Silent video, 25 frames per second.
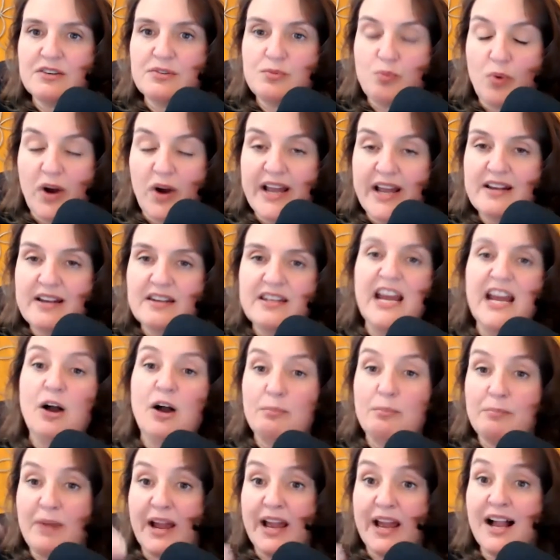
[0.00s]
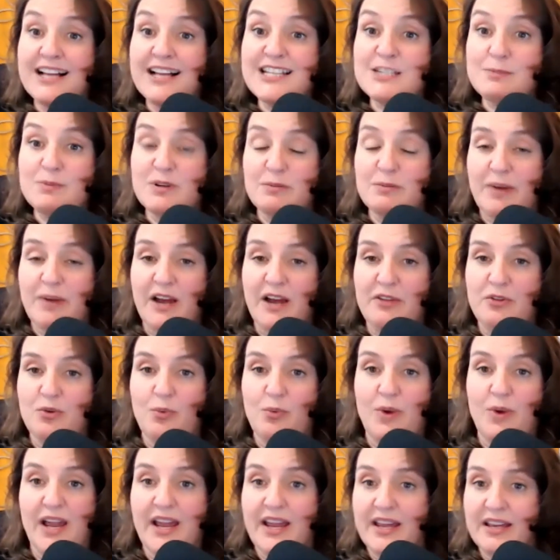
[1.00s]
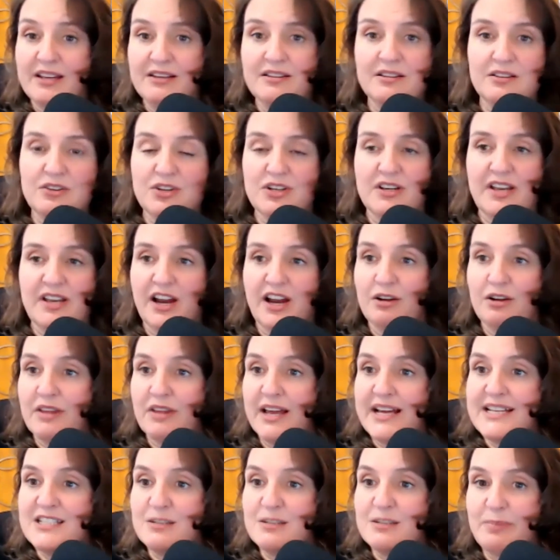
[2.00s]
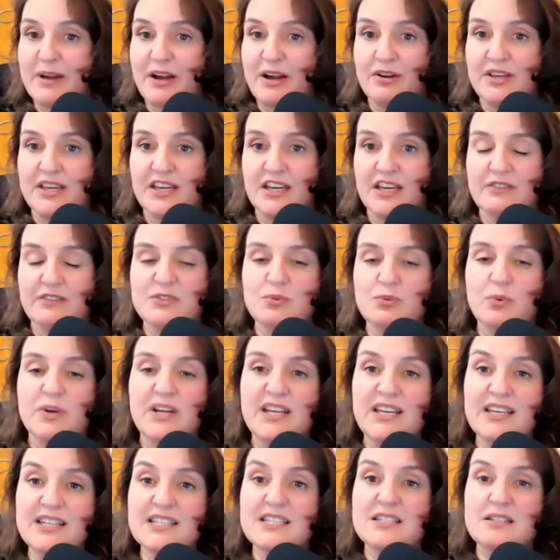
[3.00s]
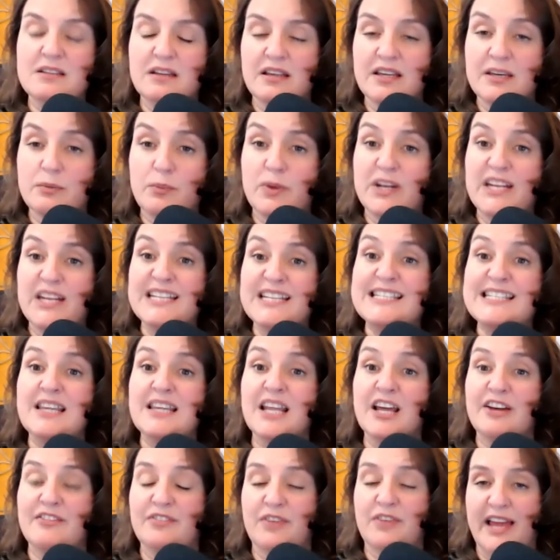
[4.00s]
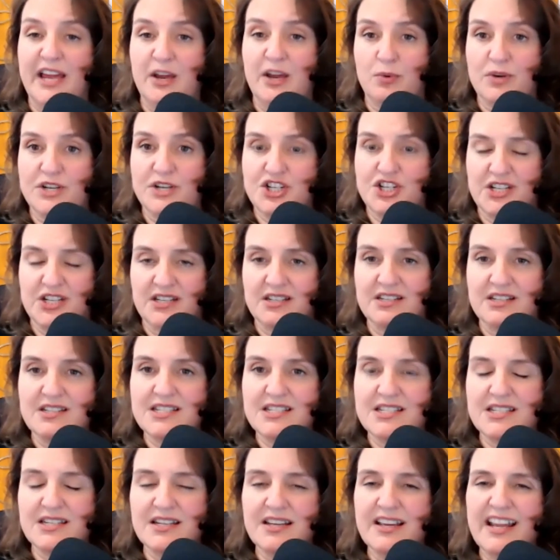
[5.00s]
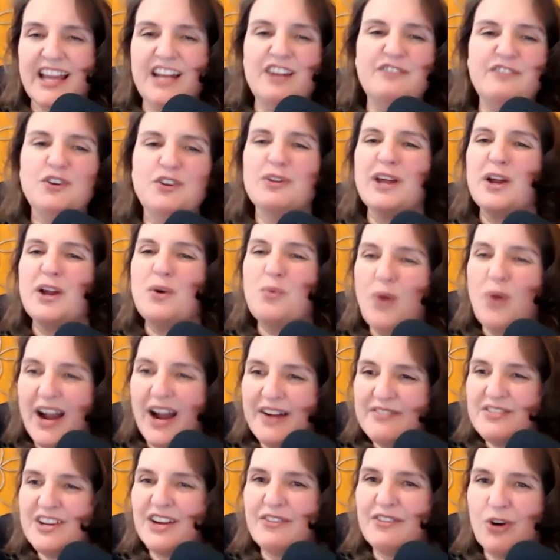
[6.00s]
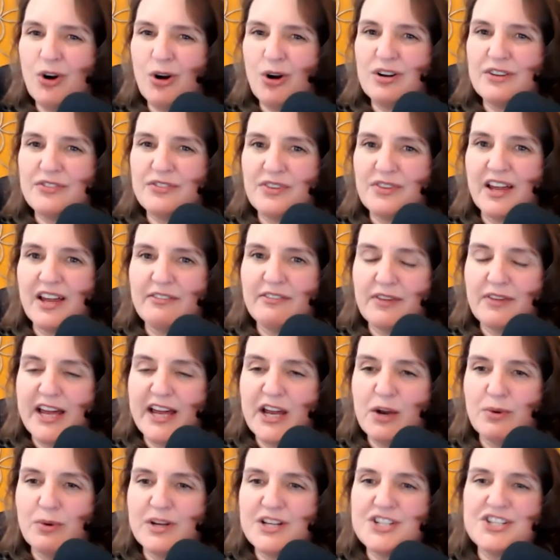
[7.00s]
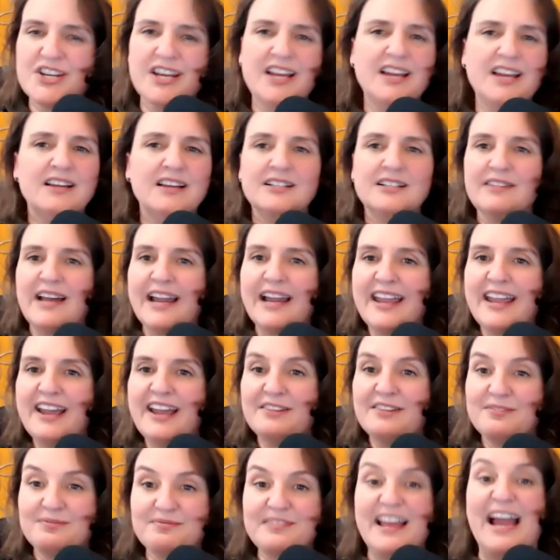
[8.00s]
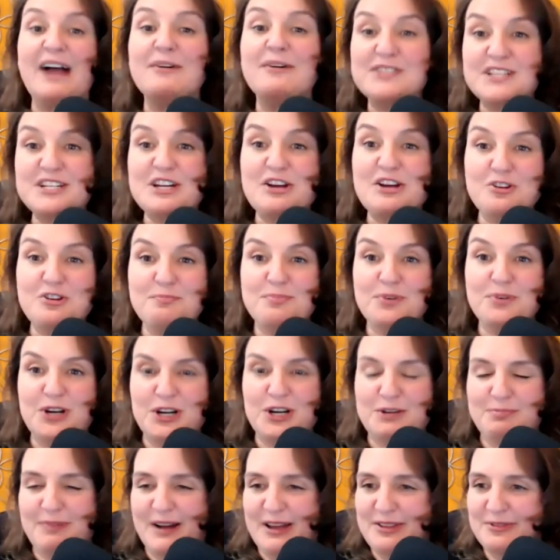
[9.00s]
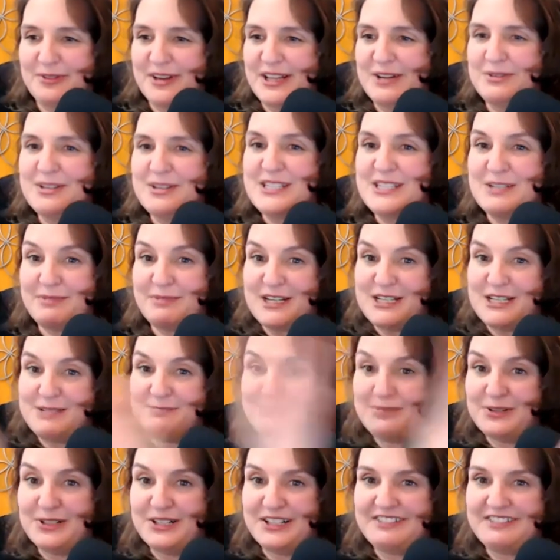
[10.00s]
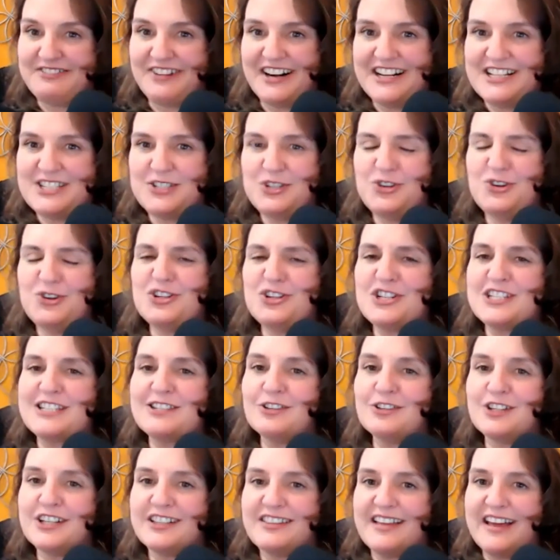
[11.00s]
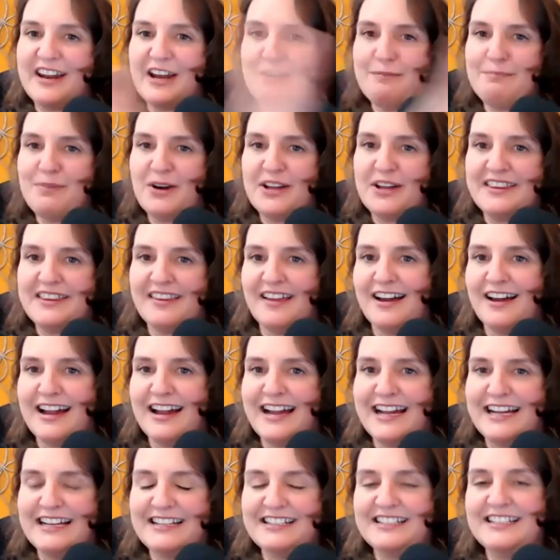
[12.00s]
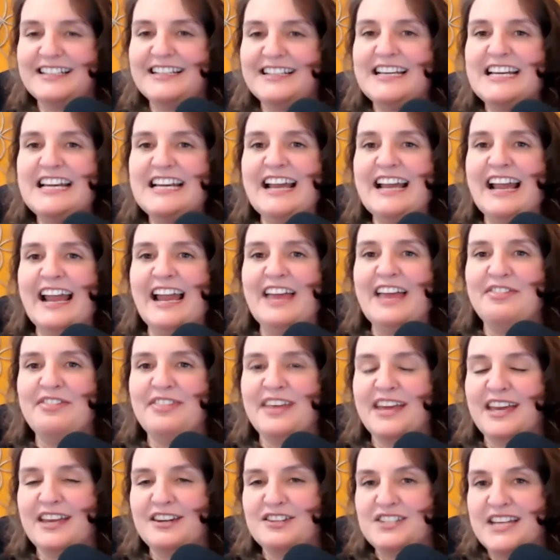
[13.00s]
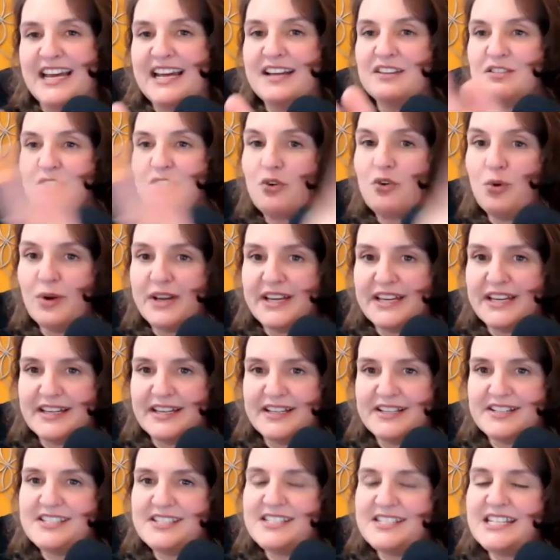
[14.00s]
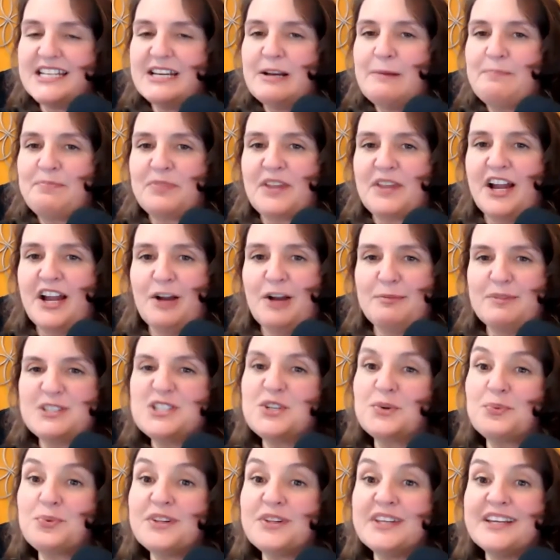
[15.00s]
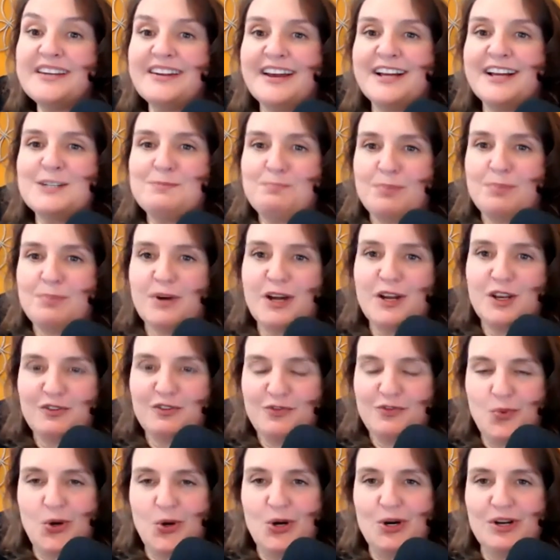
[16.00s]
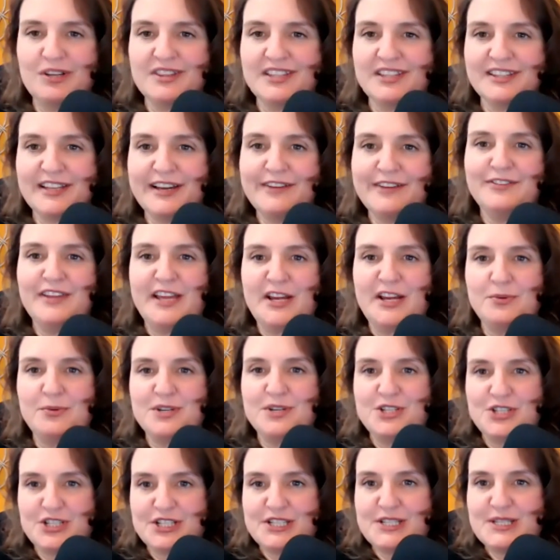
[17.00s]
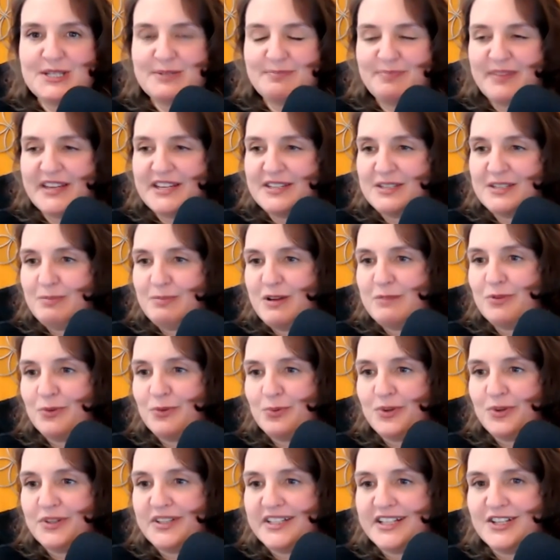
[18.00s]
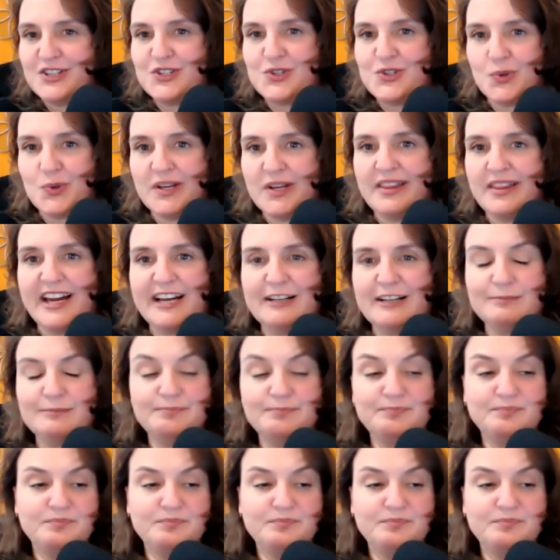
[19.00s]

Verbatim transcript: right now my husband by the way could care less about gifts what his what his love language is and if you're like, I've never heard of love language, I can't. That was another book, by the way. That was somebody's book, right? So you can just look that up online and then take the quiz. Um, it's a really nice body of work, the love languages, and people really enjoy that.